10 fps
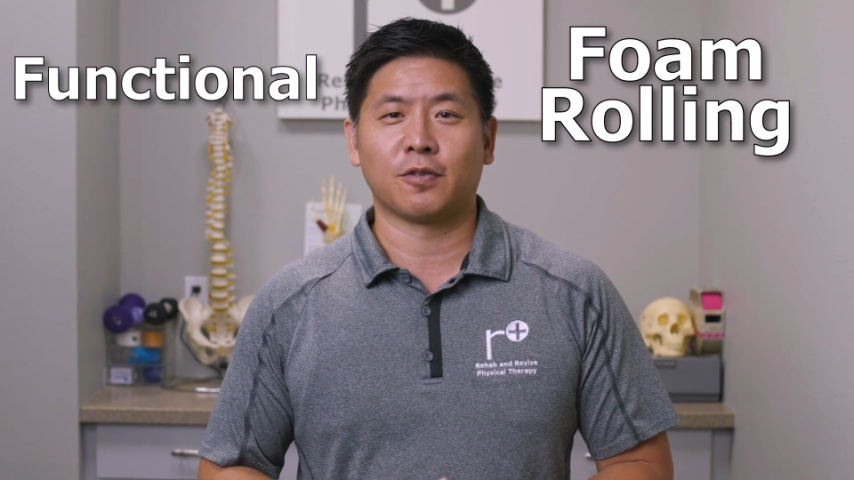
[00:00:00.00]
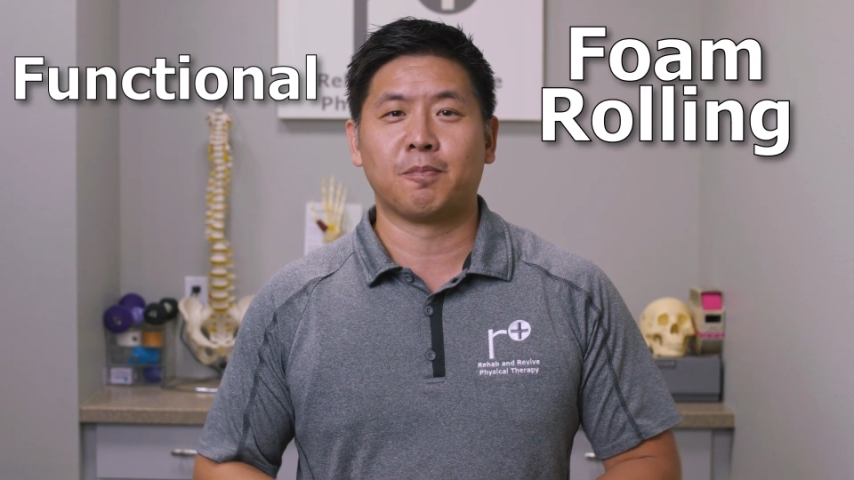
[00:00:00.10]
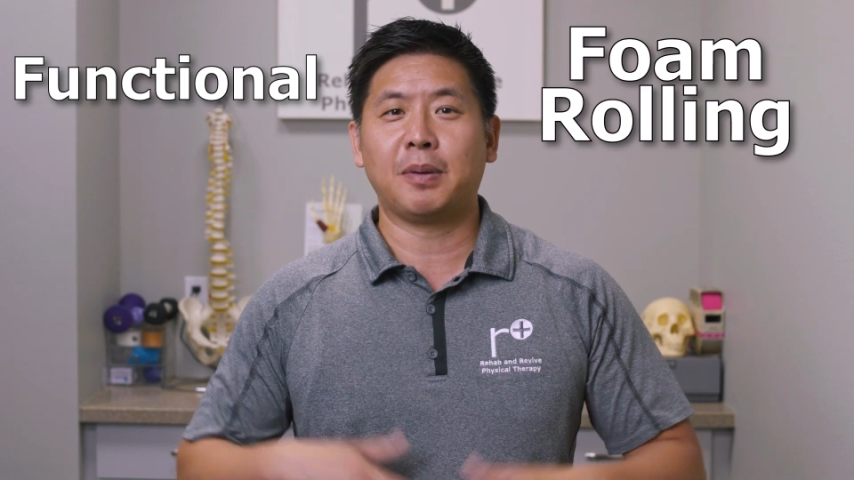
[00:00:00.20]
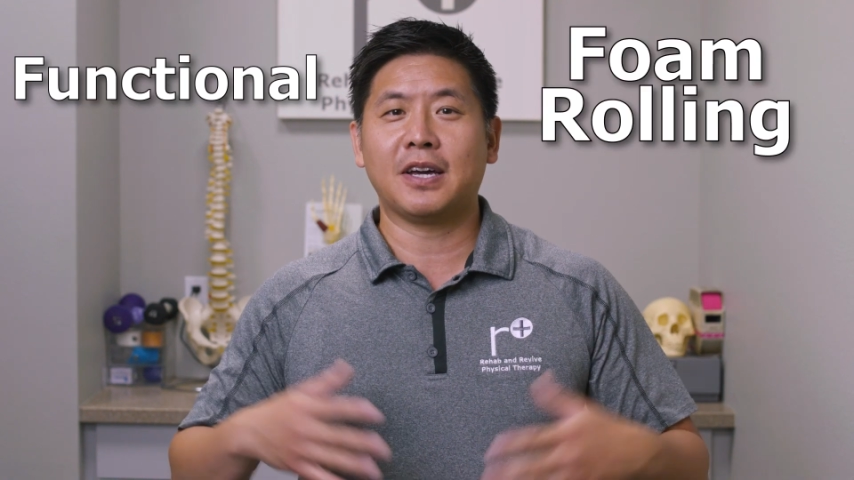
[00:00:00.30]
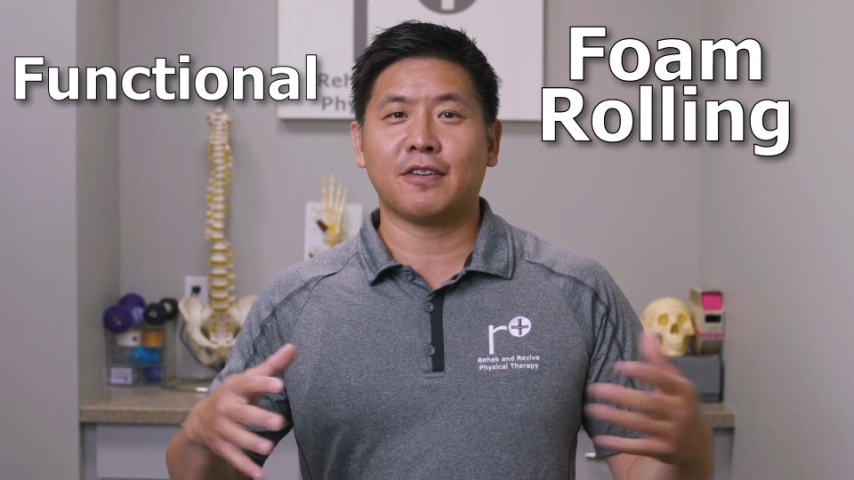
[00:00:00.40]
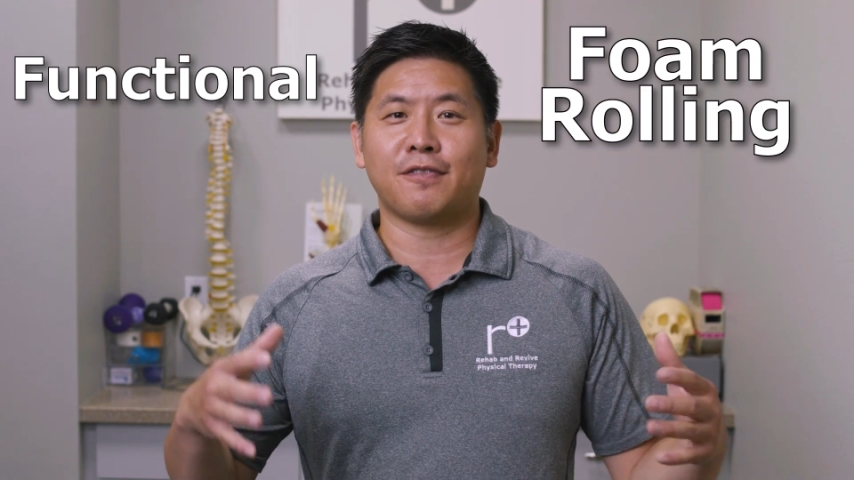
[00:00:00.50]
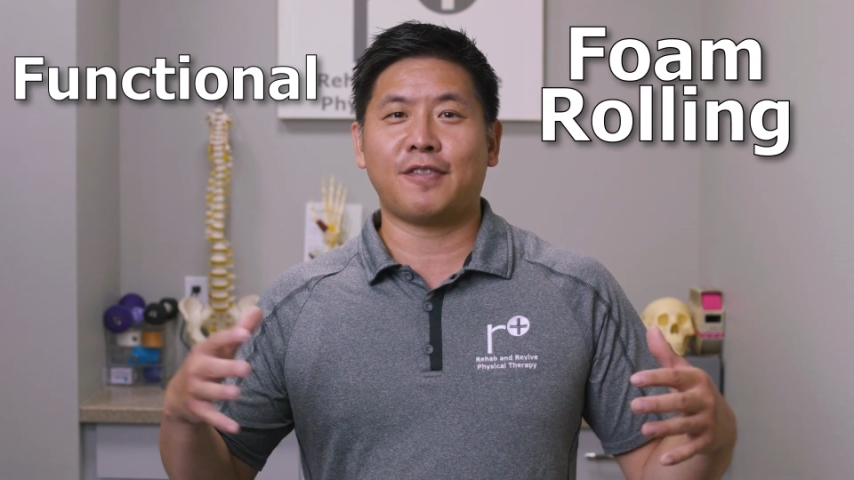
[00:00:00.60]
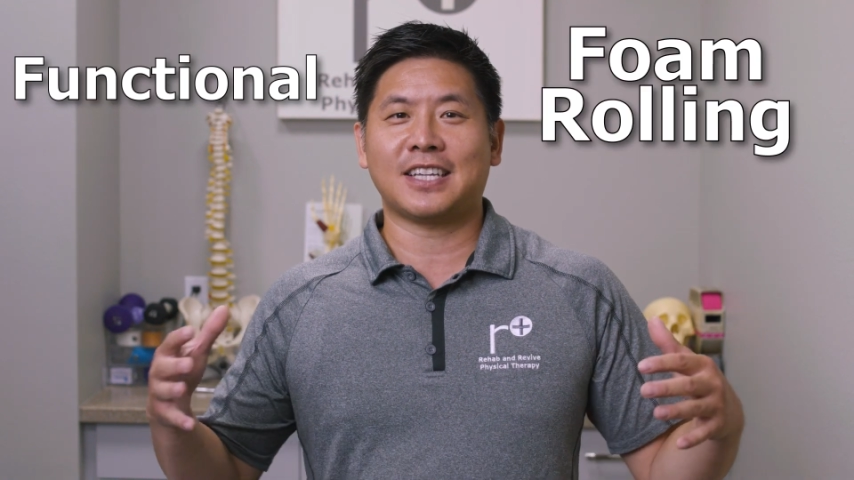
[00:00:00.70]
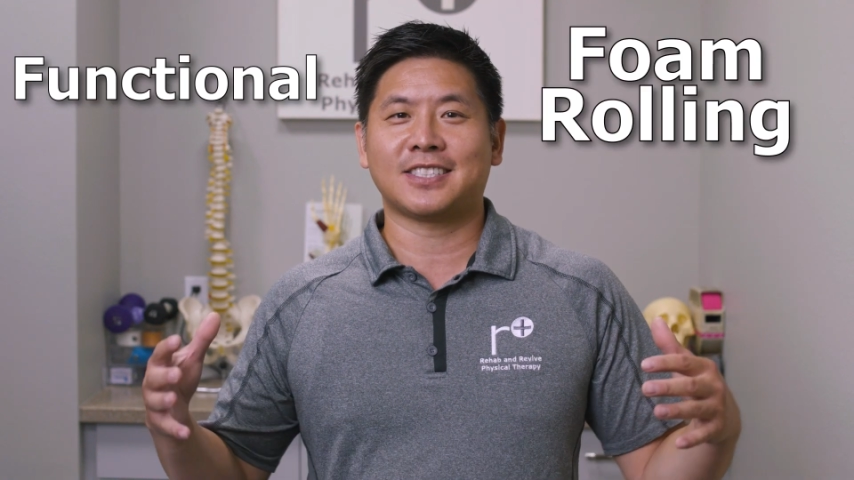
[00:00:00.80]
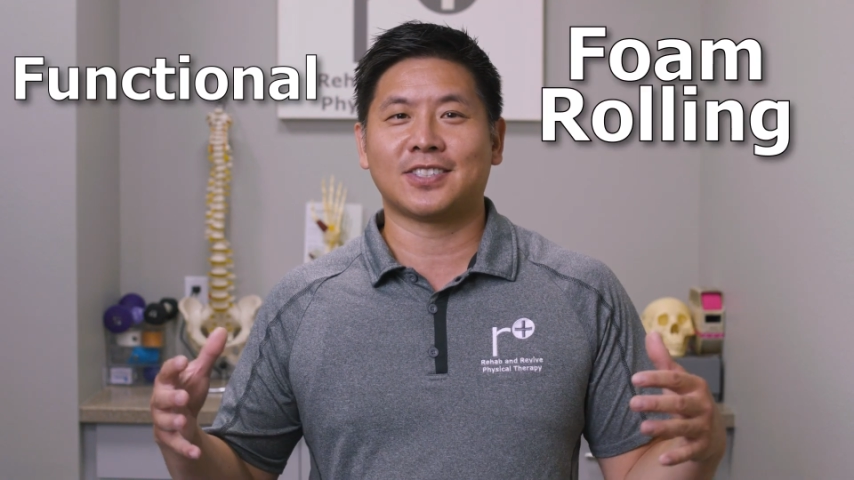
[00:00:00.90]
for better,
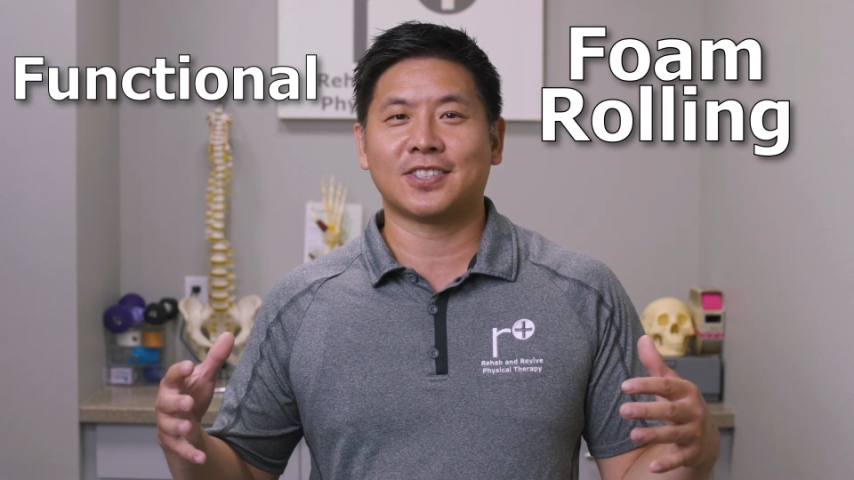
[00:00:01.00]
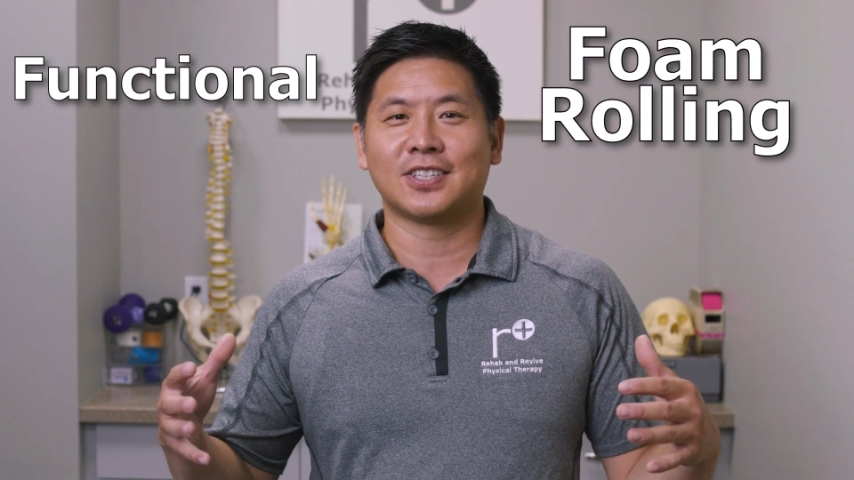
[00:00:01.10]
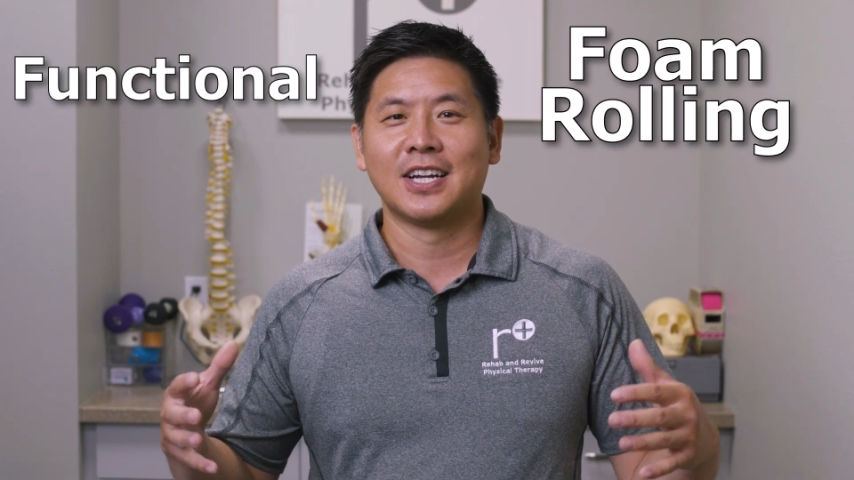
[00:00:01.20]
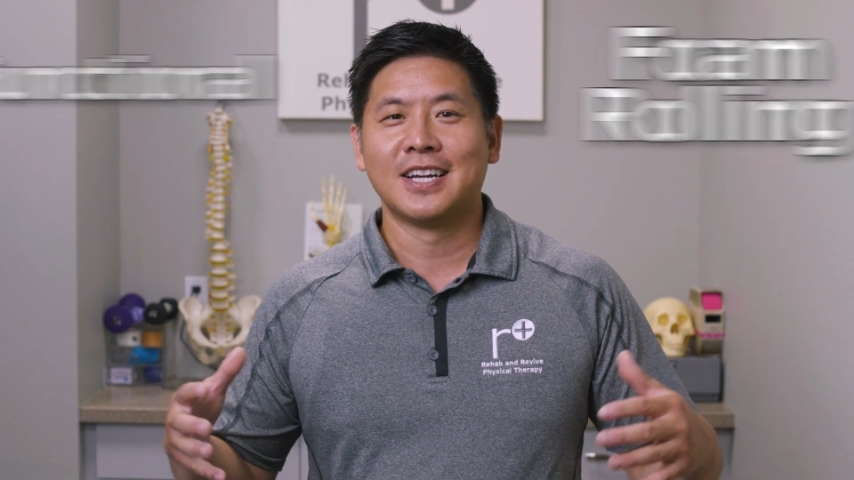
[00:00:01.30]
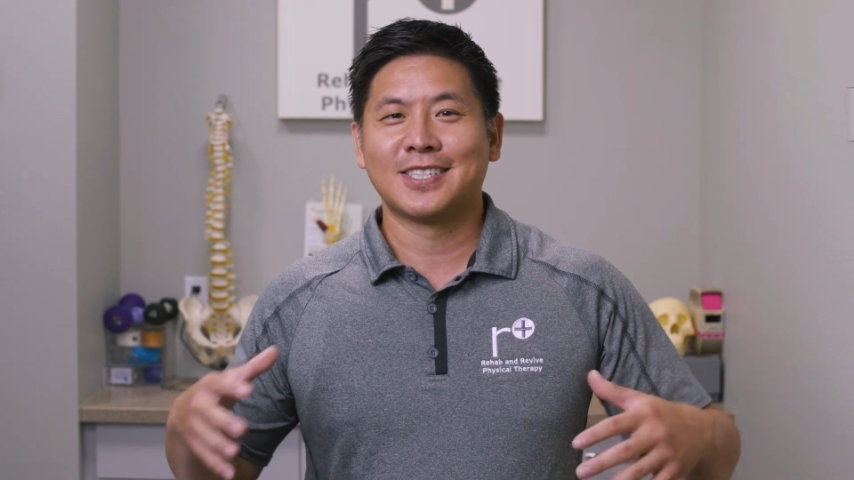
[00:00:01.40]
faster,